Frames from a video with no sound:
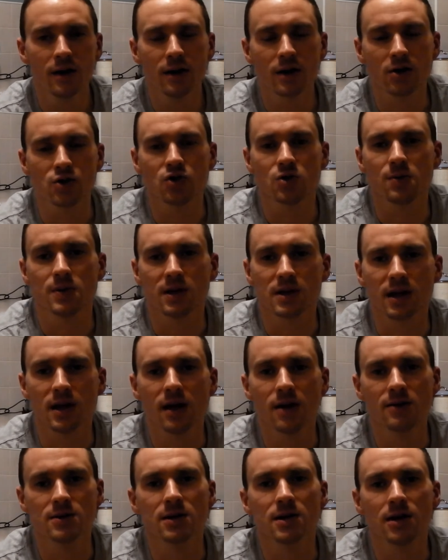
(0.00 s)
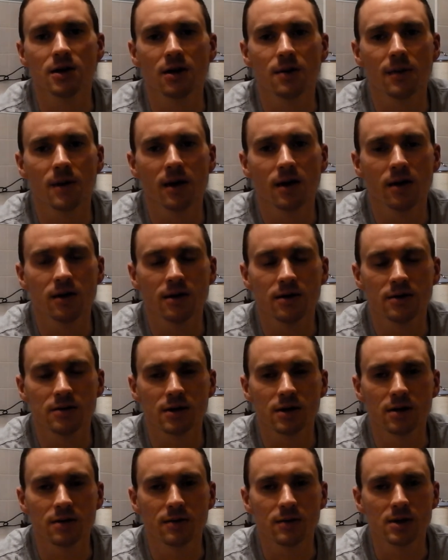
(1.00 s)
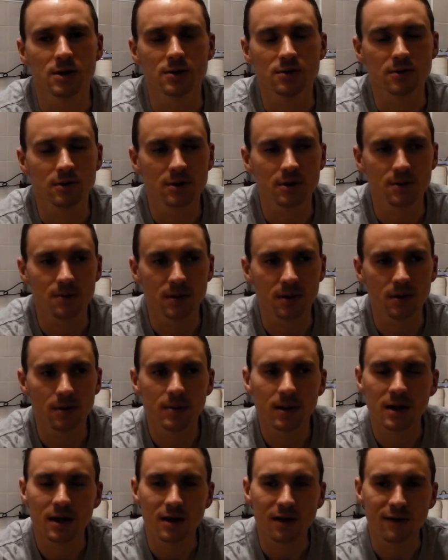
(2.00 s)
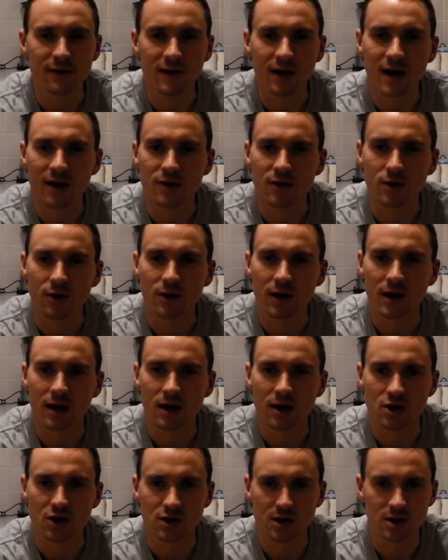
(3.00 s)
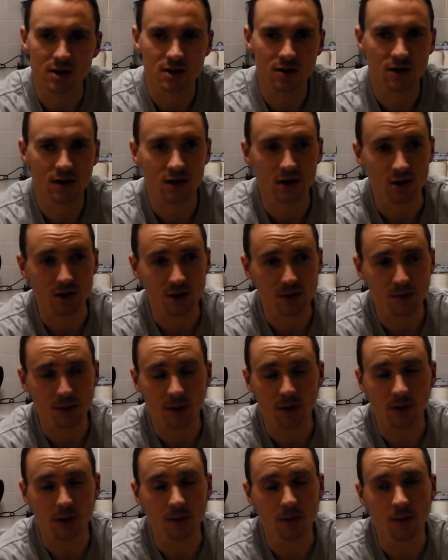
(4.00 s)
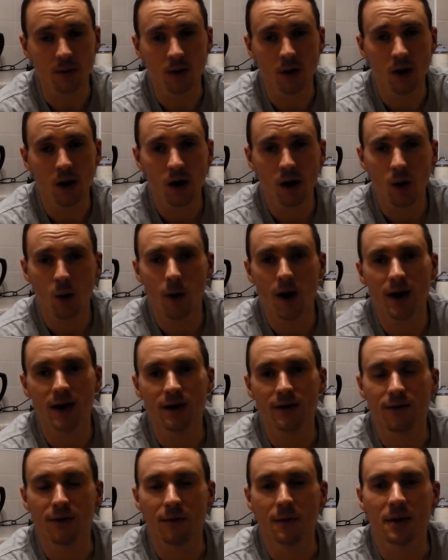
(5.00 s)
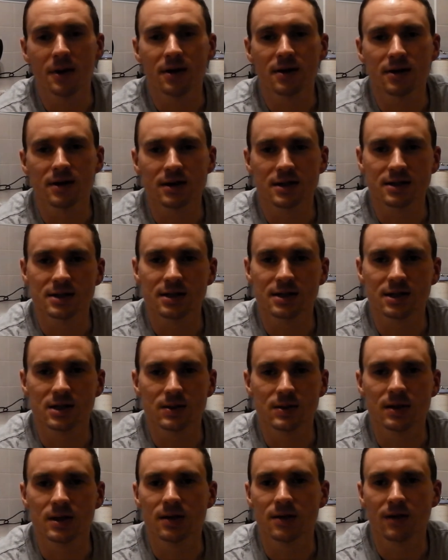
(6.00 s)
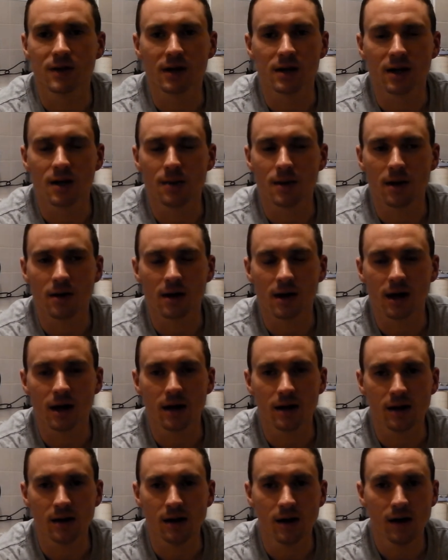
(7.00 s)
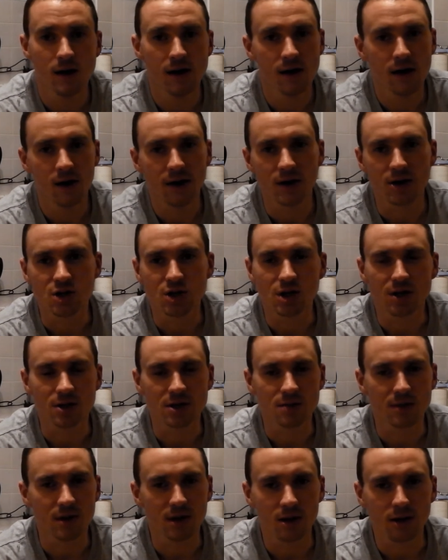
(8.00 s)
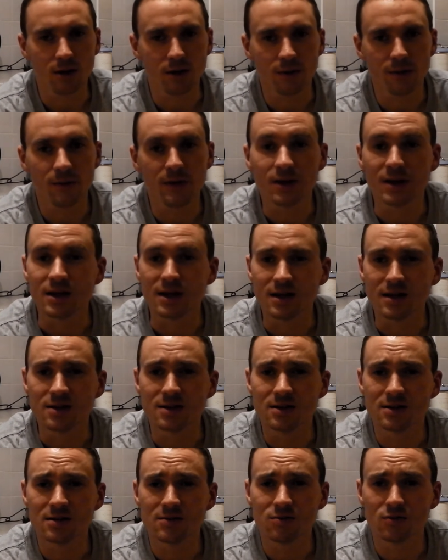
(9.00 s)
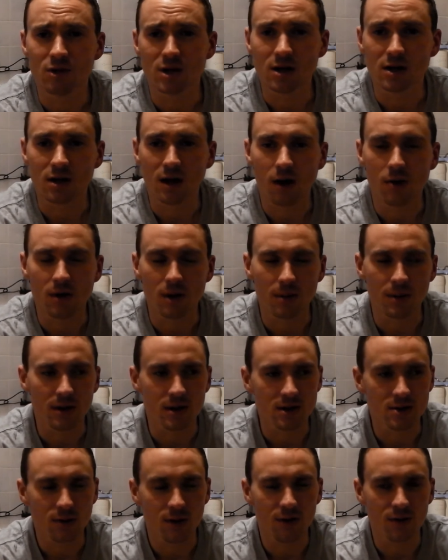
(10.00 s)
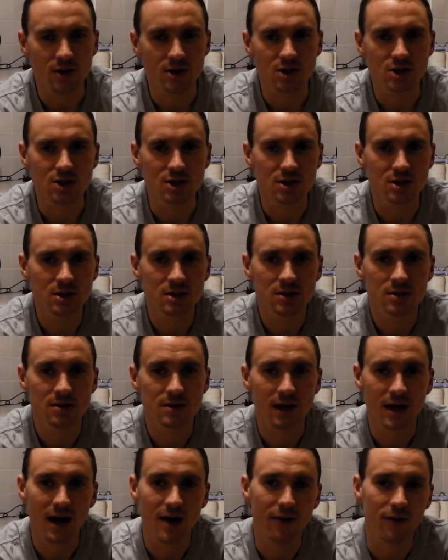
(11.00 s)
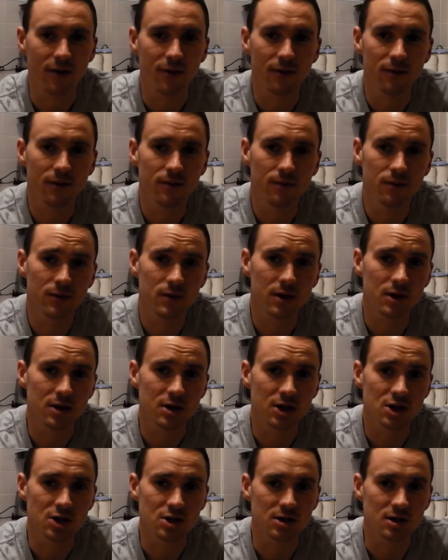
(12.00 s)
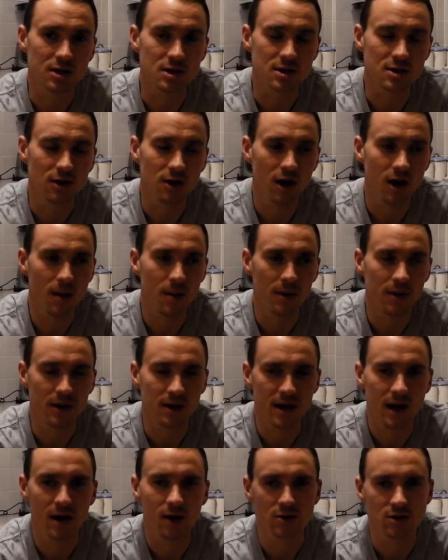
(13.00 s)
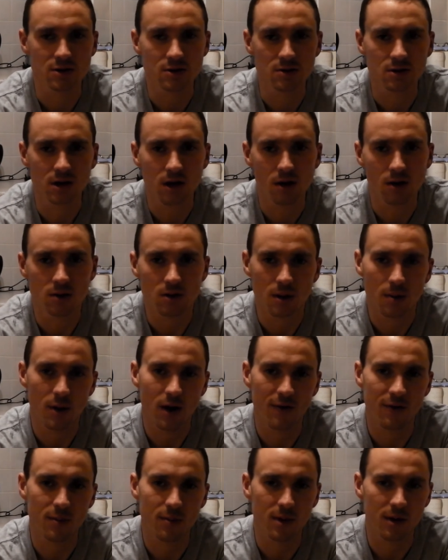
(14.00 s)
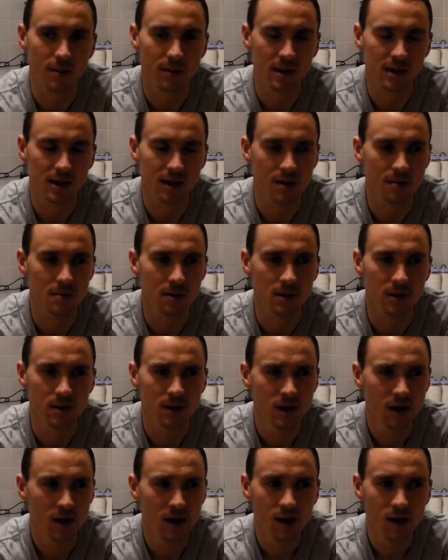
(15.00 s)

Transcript: and I drop it down to clear them out and you know it's all good but being in the flat I haven't got that luxury because I kind of just put them where they'd fermented at a steady 20 thinking it'd be okay then chucked them in the loft and it is really cold up there so whether it's just they haven't conditioned in time and they're now too cold I might have to bring them back down but